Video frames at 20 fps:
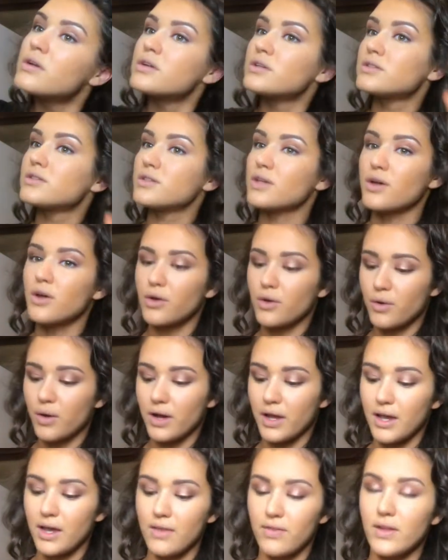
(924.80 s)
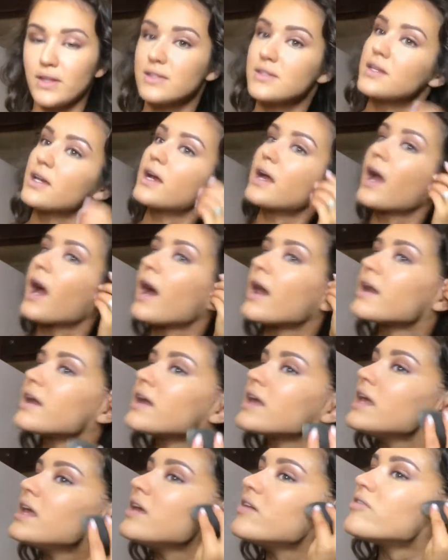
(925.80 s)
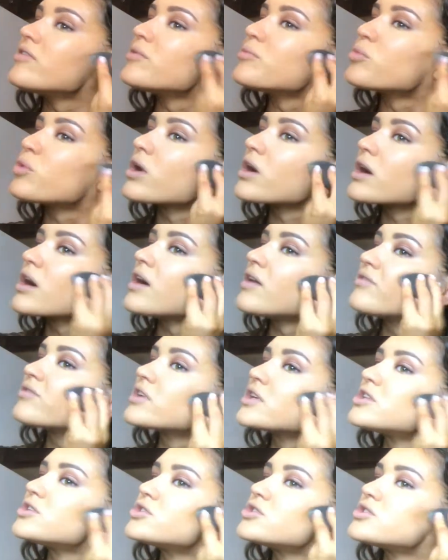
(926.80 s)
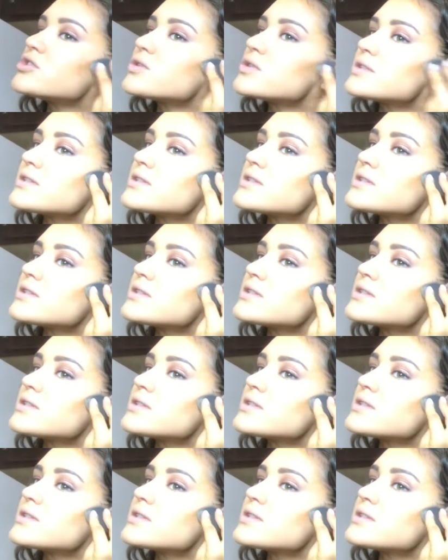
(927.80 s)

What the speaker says: So again, that's like adding even more coverage, so